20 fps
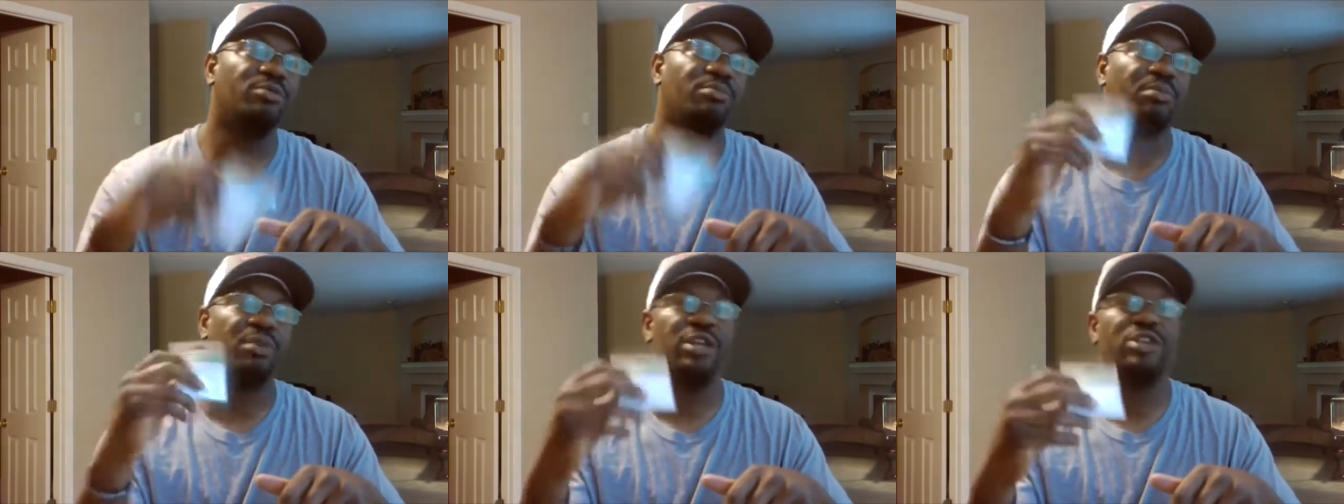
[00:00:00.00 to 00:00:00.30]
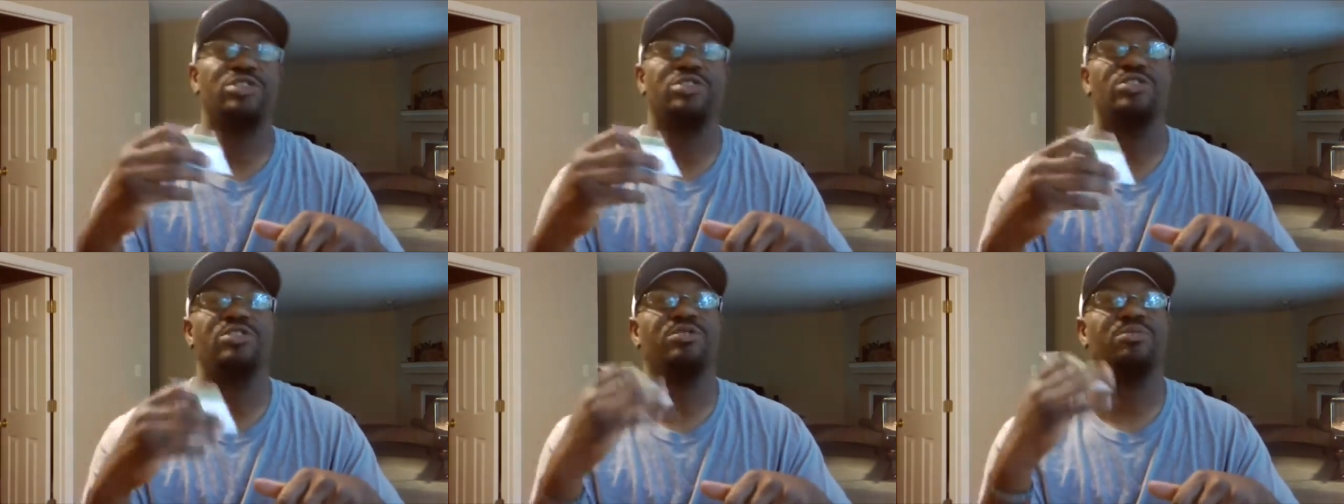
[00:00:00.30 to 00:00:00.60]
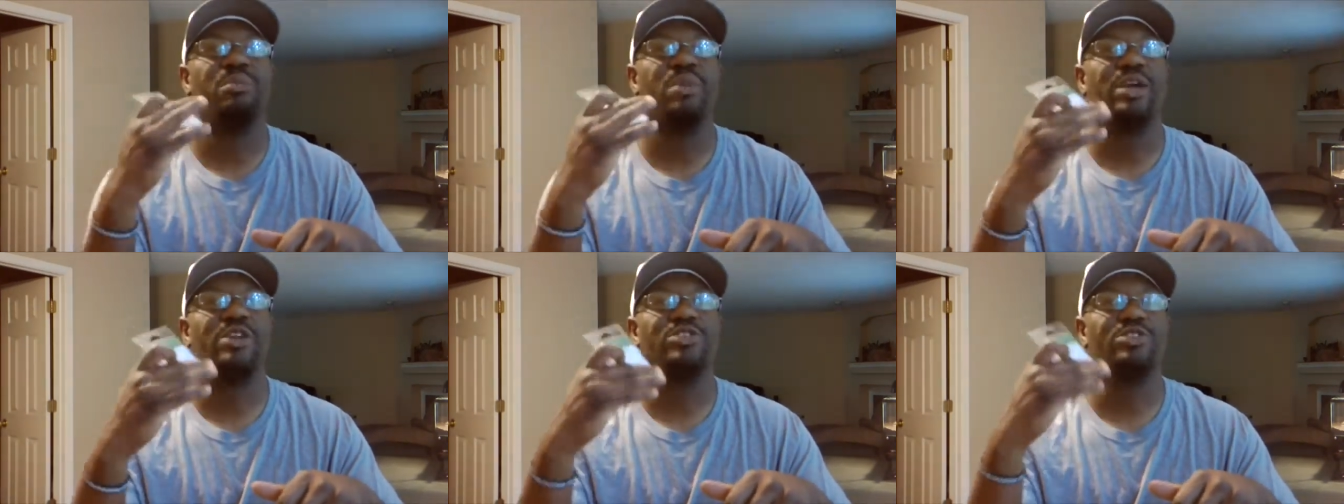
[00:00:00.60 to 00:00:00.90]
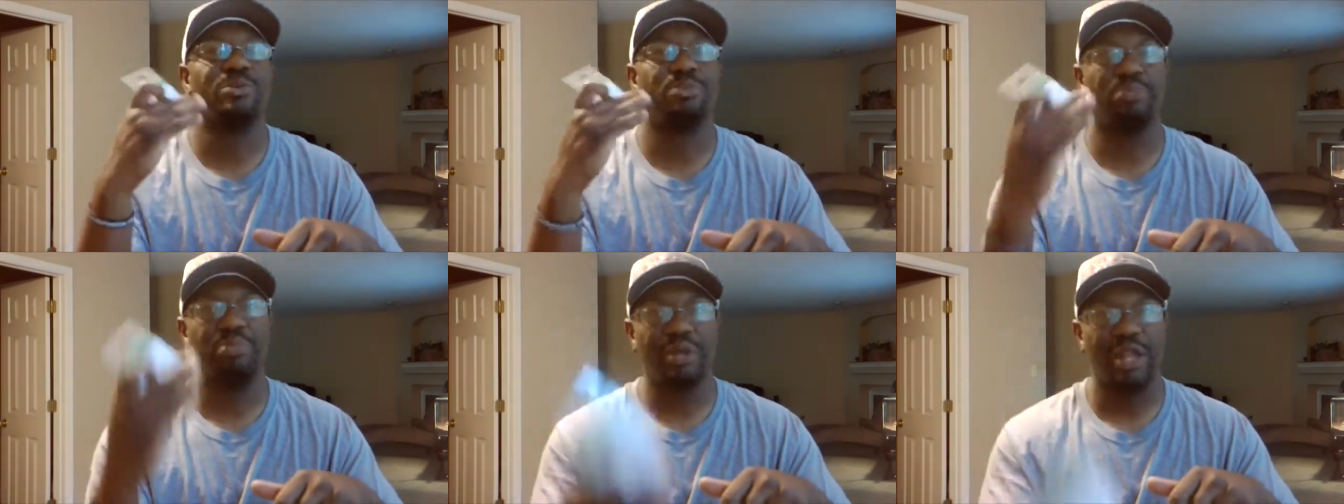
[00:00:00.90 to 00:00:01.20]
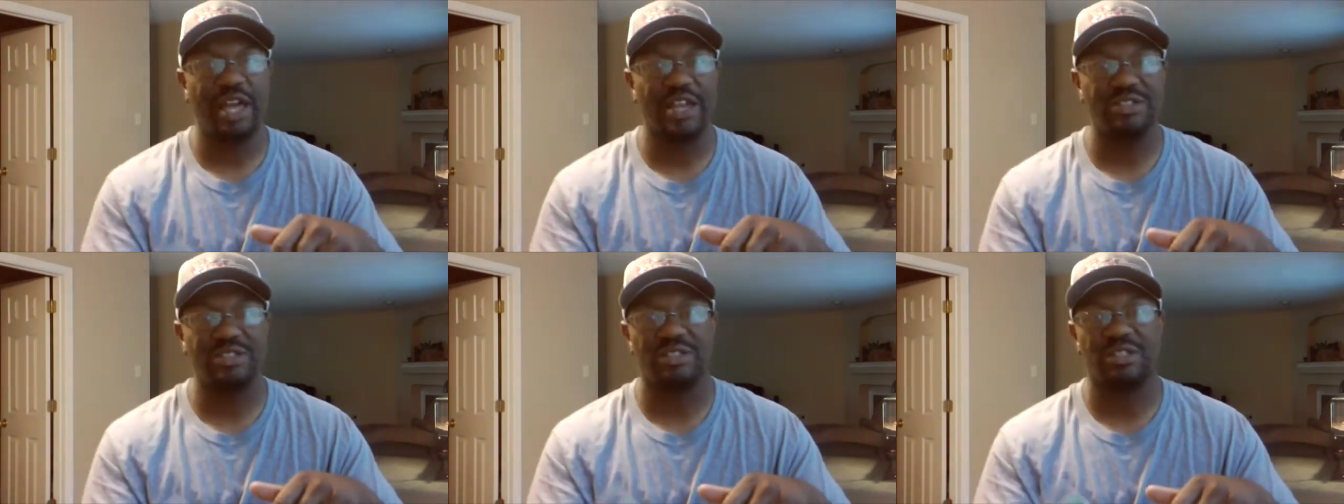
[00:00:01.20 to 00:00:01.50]
make sure you match your
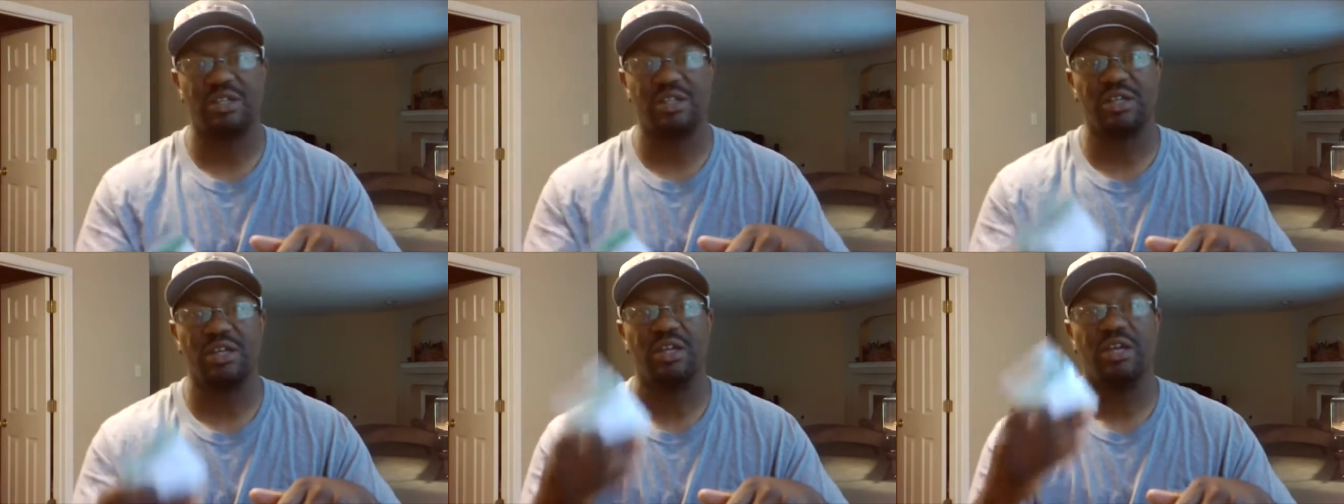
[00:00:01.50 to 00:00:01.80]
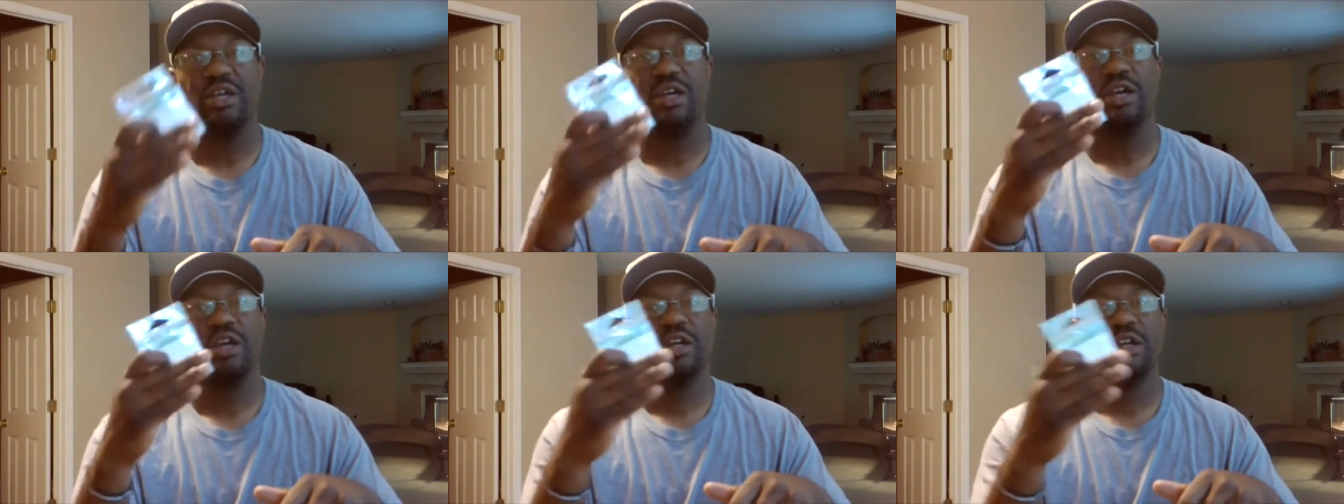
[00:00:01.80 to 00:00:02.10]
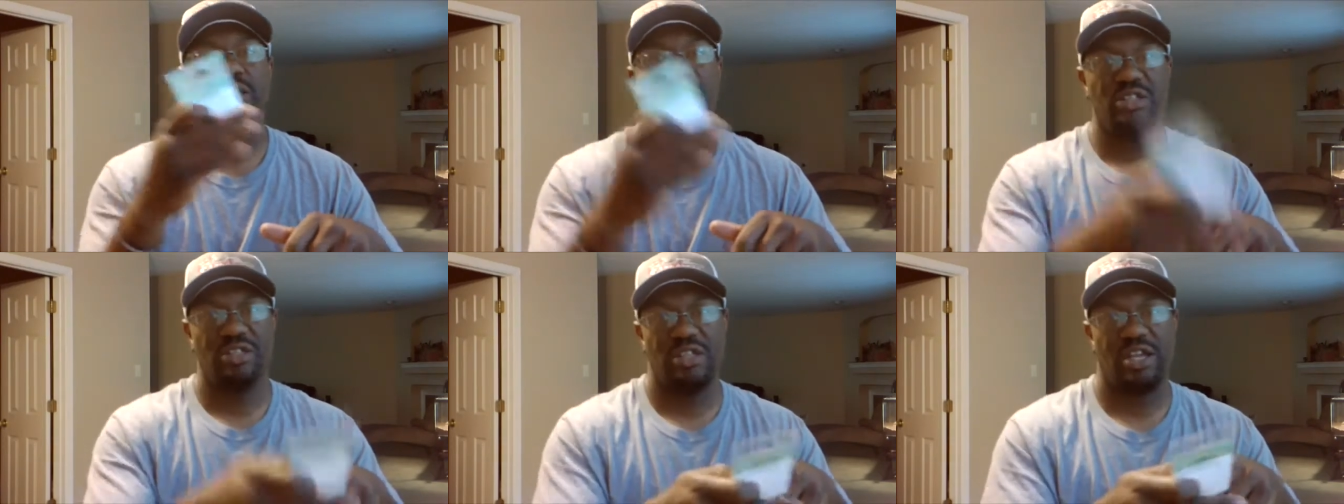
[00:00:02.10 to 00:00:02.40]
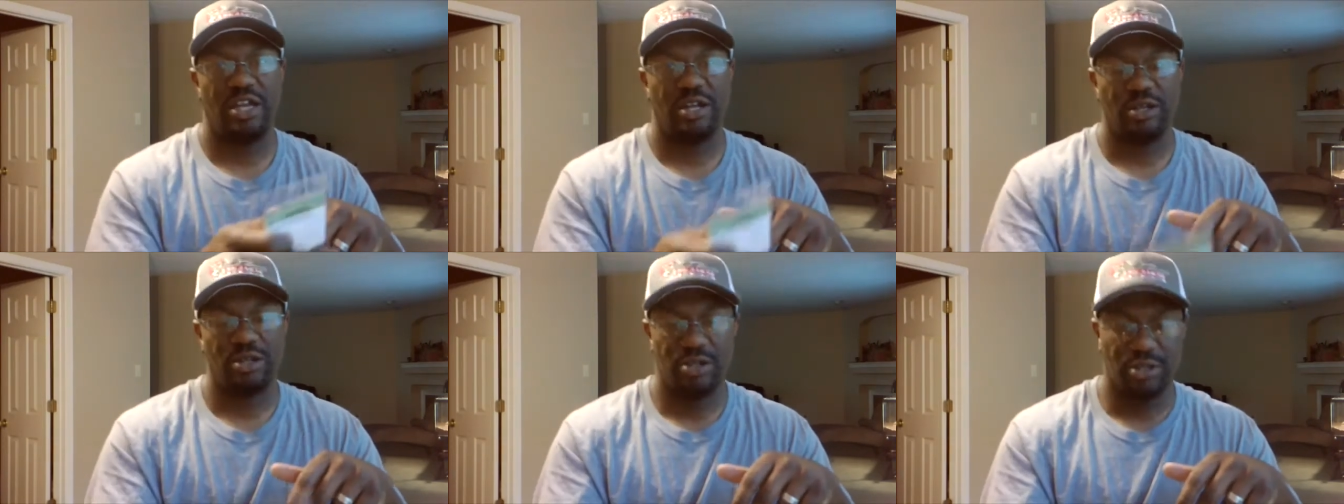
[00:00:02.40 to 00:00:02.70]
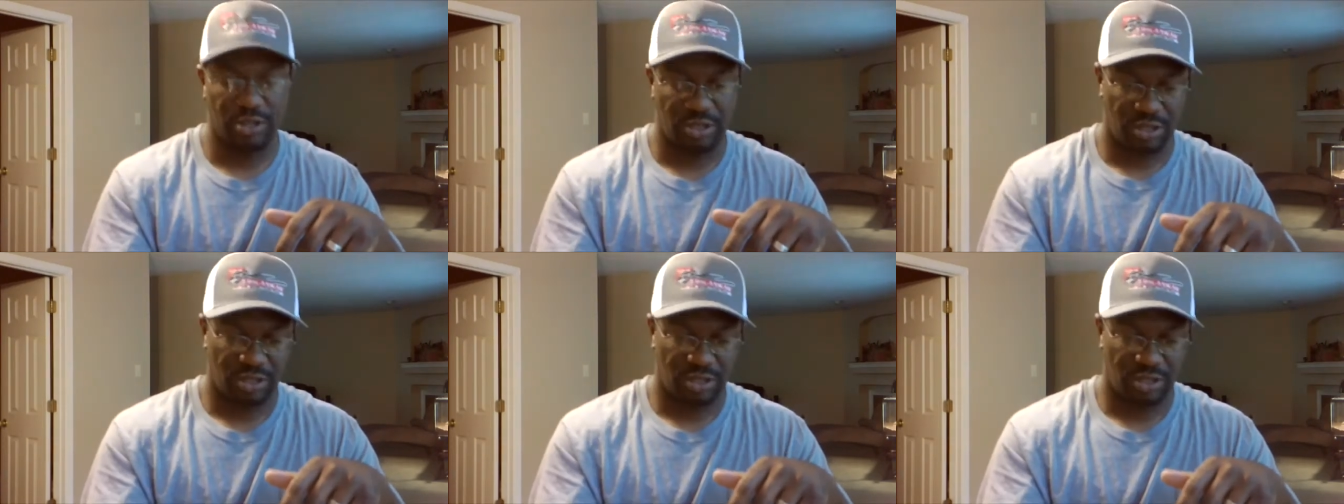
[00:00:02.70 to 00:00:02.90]
plastic to that hook.